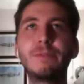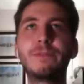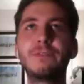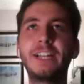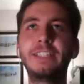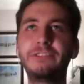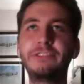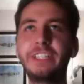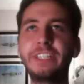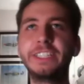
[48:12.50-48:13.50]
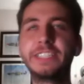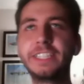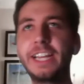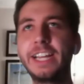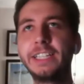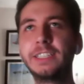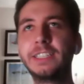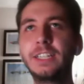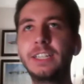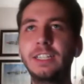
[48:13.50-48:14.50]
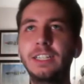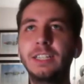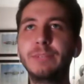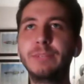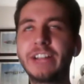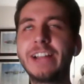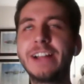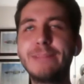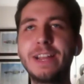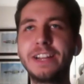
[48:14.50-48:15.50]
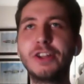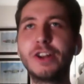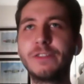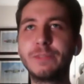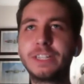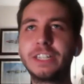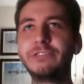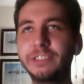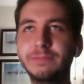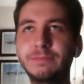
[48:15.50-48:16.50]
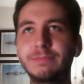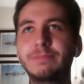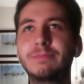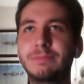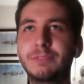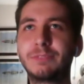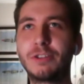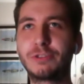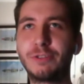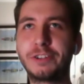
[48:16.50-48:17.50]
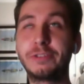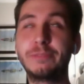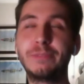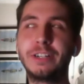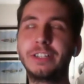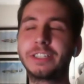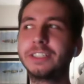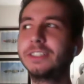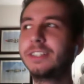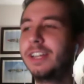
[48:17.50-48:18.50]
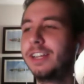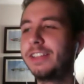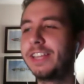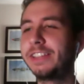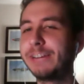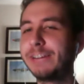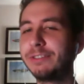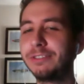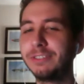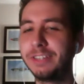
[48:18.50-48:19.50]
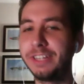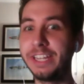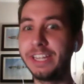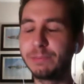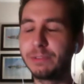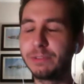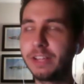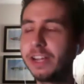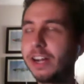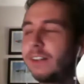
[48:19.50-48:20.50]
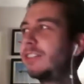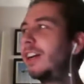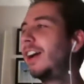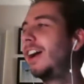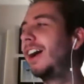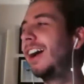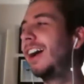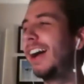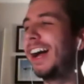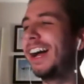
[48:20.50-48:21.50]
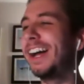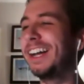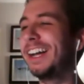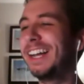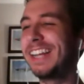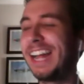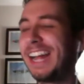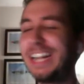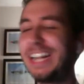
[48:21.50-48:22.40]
Fernandez saying today, because I made a note of it because he called Toronto American and that they were in the playoff, as